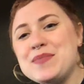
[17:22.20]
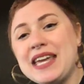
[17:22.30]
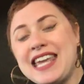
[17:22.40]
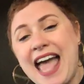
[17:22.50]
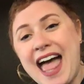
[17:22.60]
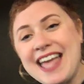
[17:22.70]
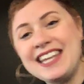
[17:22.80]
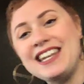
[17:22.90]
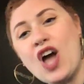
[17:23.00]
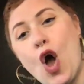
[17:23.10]

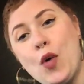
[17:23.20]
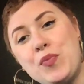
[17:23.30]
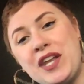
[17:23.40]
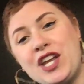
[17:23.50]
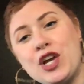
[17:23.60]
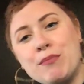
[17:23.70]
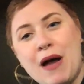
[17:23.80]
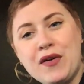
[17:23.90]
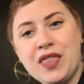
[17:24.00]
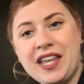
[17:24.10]
Again, opening your
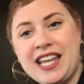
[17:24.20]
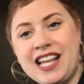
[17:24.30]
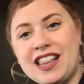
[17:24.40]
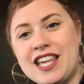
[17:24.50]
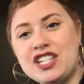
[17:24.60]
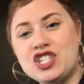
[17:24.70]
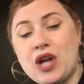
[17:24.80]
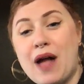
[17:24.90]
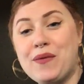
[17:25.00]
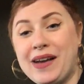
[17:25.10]
mouth in English
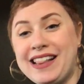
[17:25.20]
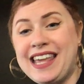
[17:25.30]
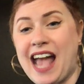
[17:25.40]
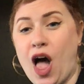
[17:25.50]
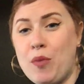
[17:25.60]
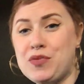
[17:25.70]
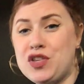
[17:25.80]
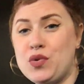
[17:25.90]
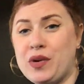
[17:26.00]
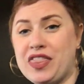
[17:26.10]
really helps
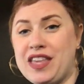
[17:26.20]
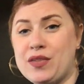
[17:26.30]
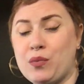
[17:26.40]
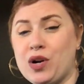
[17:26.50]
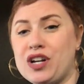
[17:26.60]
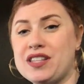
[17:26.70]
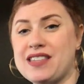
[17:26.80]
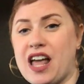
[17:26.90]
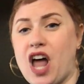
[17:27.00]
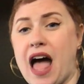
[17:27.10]
you with these words
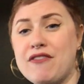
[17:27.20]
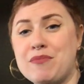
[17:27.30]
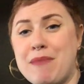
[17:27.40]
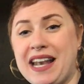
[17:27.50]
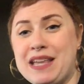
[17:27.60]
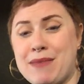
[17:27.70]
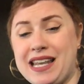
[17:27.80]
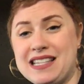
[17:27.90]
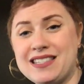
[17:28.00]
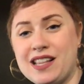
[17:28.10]
that have many,
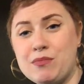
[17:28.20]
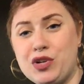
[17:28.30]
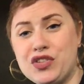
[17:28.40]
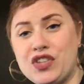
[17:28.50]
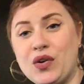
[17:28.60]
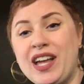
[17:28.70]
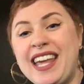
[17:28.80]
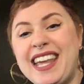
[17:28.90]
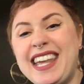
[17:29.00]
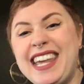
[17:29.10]
many syllables. So
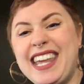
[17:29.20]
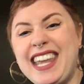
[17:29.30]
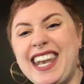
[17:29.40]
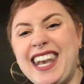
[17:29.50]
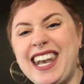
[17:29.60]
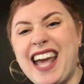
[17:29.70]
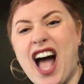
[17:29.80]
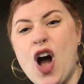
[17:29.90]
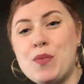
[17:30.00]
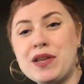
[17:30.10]

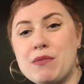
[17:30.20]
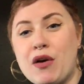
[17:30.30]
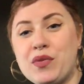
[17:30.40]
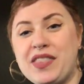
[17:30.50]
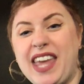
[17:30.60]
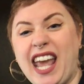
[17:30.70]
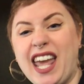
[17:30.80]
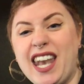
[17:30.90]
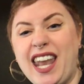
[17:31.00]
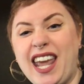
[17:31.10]
open your mouth with the
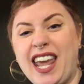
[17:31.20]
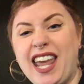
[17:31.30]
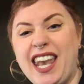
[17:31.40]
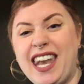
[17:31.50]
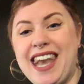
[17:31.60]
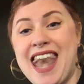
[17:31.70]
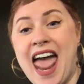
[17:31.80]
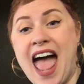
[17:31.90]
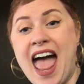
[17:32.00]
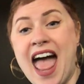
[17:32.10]

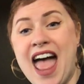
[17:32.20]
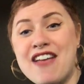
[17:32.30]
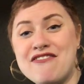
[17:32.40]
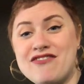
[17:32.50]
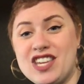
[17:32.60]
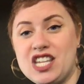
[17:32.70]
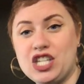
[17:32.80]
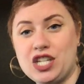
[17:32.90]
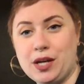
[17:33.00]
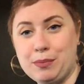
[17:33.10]

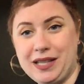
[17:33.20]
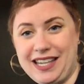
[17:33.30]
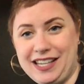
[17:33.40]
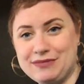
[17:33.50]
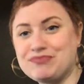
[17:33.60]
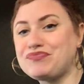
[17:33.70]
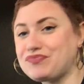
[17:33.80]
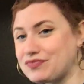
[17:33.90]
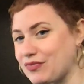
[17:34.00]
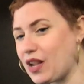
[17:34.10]
inevitably.
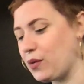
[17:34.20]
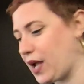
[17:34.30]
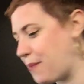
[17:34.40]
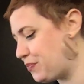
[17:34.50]
Okay.